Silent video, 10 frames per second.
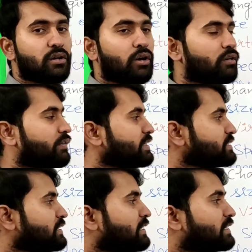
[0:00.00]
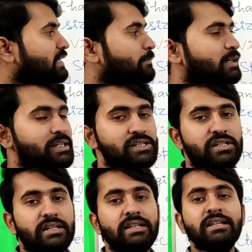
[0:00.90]
always
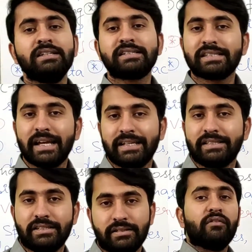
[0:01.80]
diminished in size.